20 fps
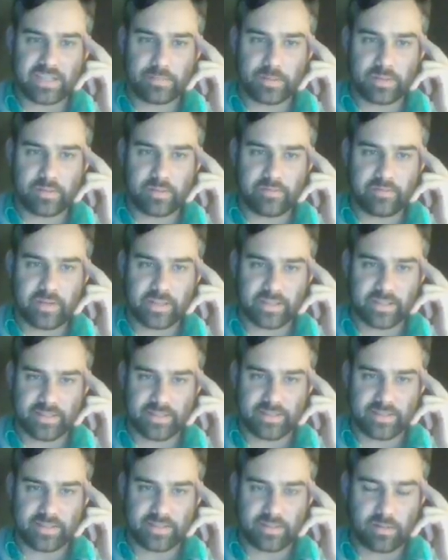But the fact that this
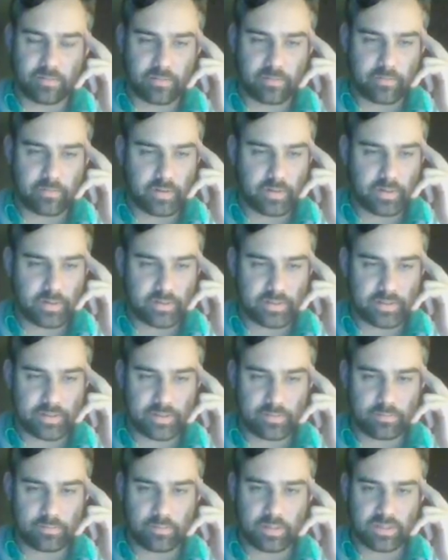is Sulfur Falls
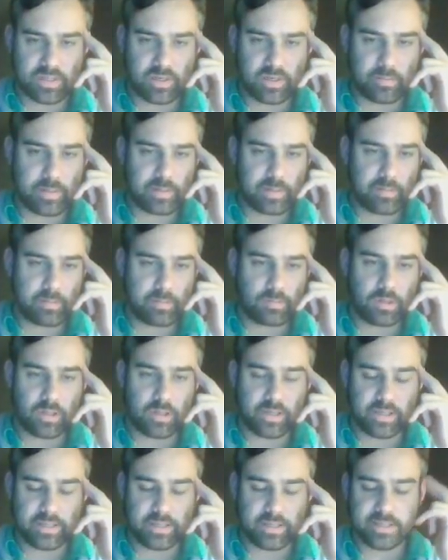is what's gonna make me
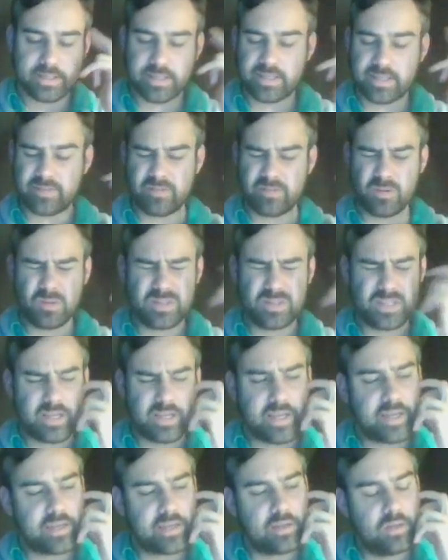mulligan this hand. If it was
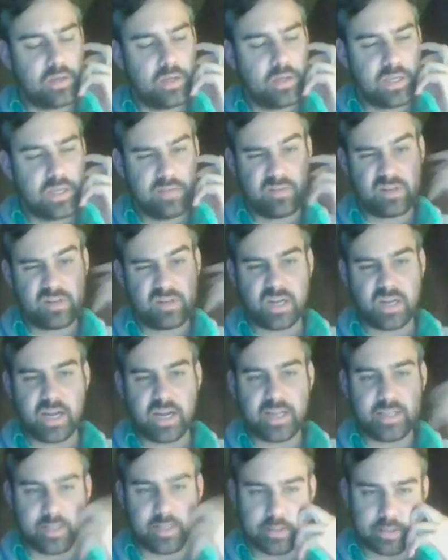like even an
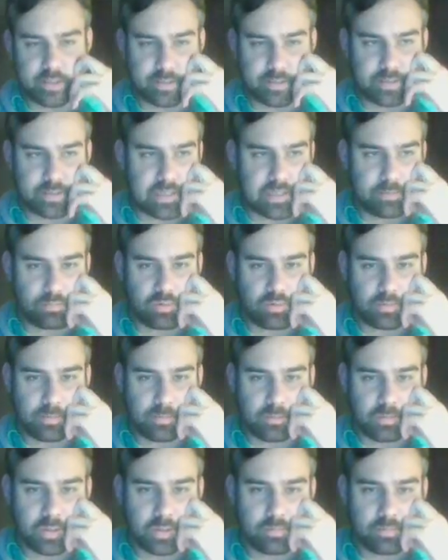island, I'd keep
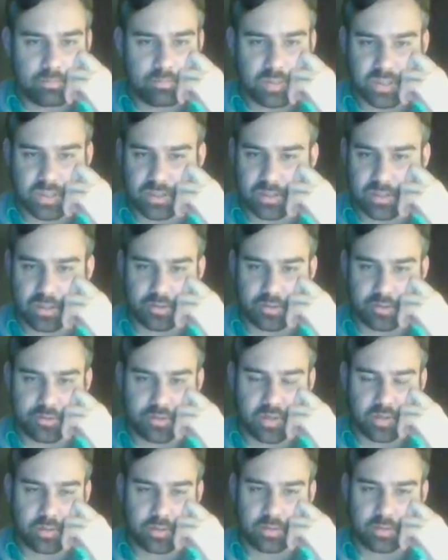probably, but on the
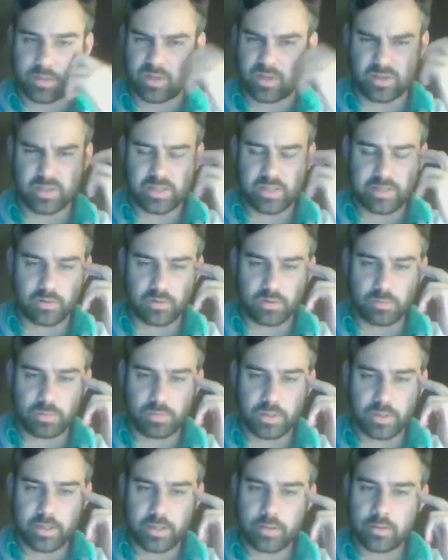draw, never on the
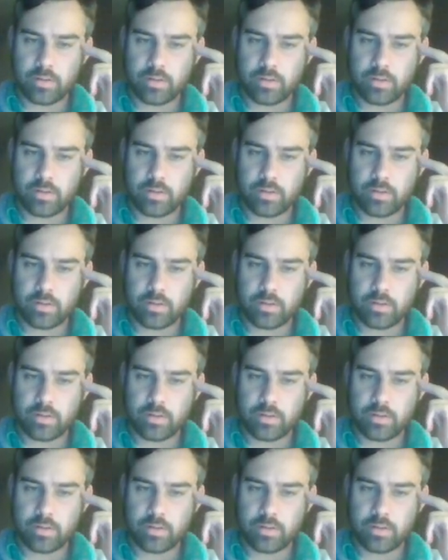play.